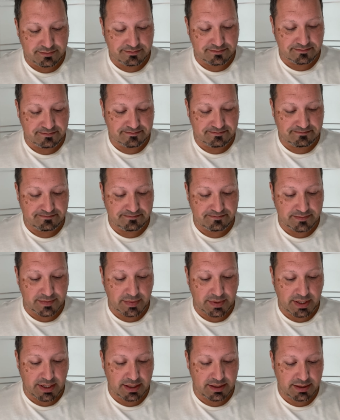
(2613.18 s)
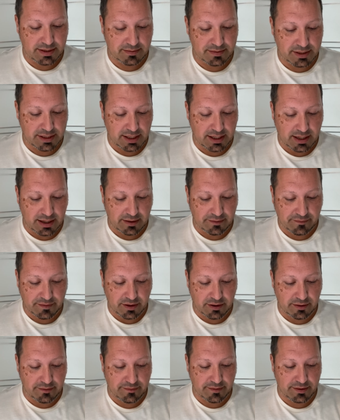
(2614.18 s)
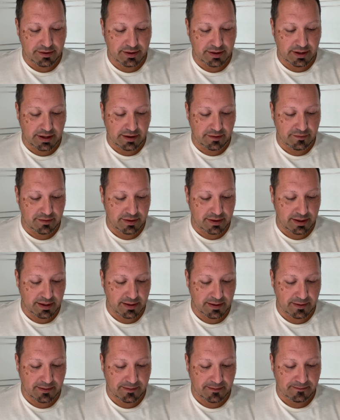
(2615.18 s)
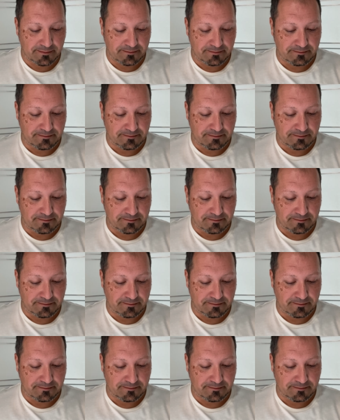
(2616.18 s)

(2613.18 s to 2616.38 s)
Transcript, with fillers: hmm. Okay, seems like I've covered everything.